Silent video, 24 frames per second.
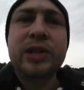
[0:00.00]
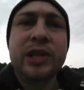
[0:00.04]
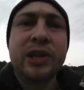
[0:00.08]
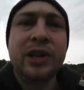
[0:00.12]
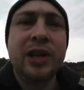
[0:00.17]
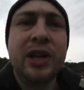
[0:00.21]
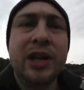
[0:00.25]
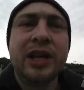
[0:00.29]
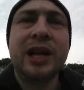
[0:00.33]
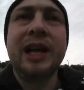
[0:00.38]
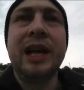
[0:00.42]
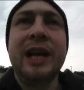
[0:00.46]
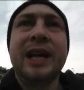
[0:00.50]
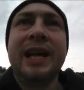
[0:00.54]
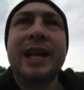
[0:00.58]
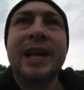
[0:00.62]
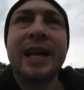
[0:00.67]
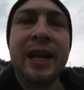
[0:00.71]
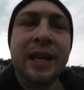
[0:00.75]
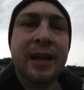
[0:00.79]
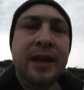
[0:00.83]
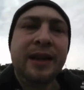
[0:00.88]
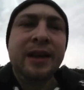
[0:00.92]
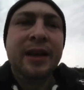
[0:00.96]
So like,
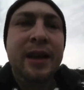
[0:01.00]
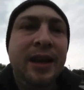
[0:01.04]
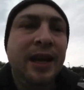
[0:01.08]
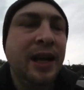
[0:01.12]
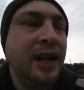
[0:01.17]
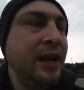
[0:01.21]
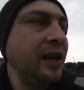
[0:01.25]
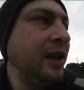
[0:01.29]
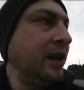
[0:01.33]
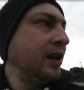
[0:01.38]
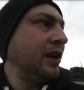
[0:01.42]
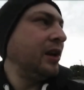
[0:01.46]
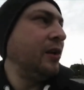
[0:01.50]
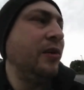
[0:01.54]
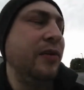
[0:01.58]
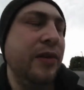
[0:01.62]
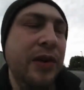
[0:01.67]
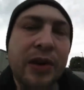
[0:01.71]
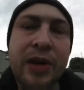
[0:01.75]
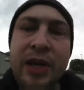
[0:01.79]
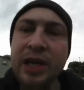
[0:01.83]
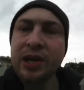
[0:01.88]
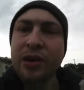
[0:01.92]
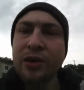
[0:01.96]
I don't know, if
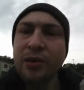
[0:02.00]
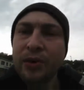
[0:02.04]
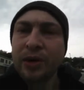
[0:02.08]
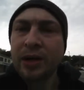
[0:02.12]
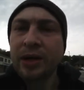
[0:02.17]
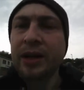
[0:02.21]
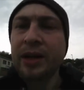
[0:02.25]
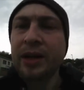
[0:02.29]
you kill